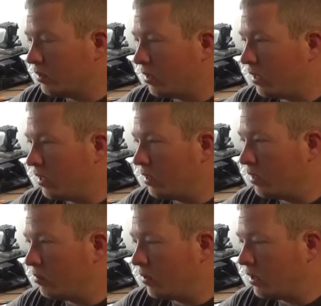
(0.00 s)

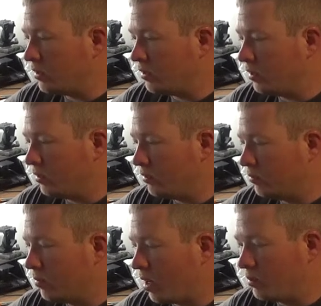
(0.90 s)
and means that the
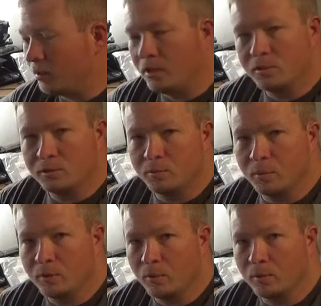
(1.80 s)
population will
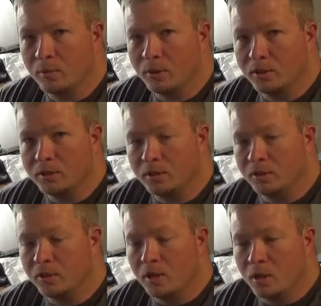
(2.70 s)
be replenished and
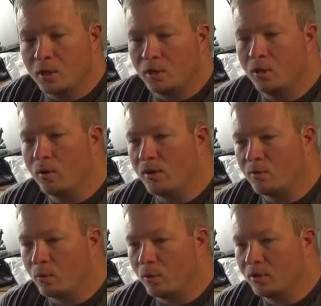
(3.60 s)
don't have to
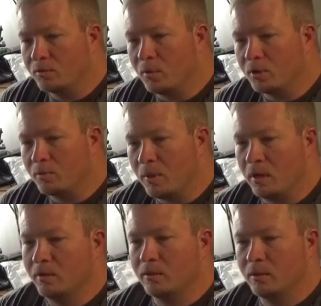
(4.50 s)
worry as much about